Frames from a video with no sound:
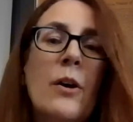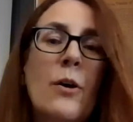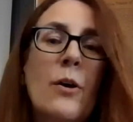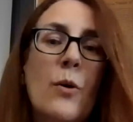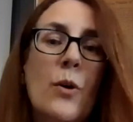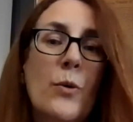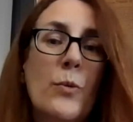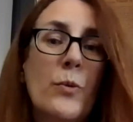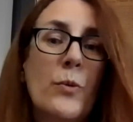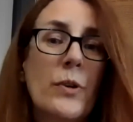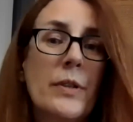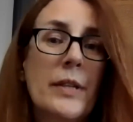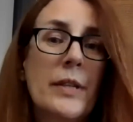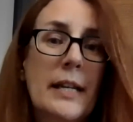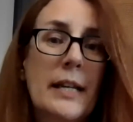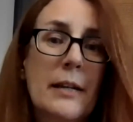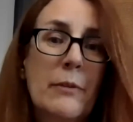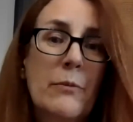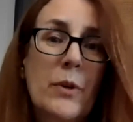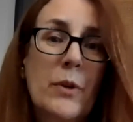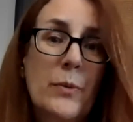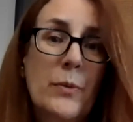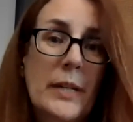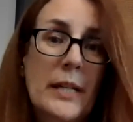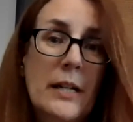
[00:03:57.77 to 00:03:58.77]
Or were they
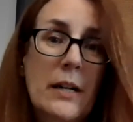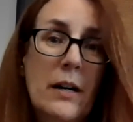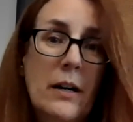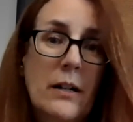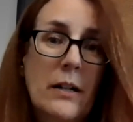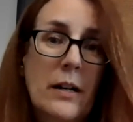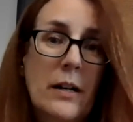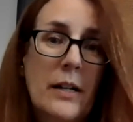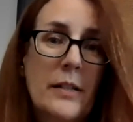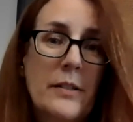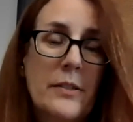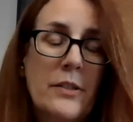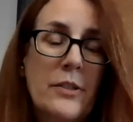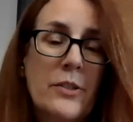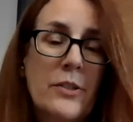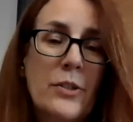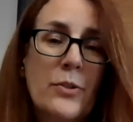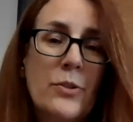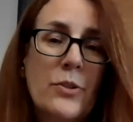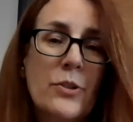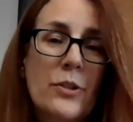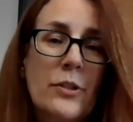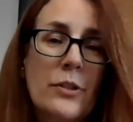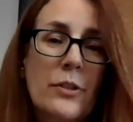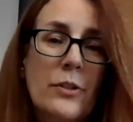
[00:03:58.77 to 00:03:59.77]
what we call
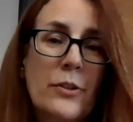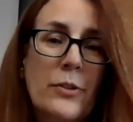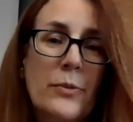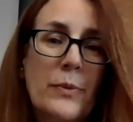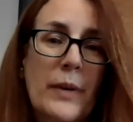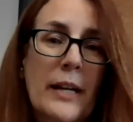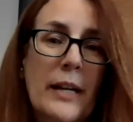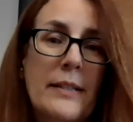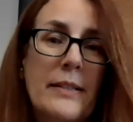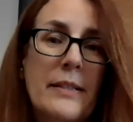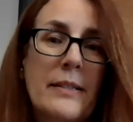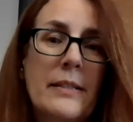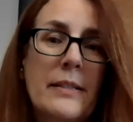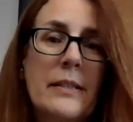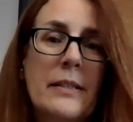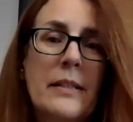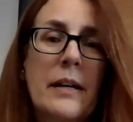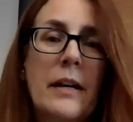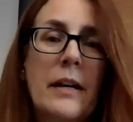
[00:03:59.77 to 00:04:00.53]
constitutional threats,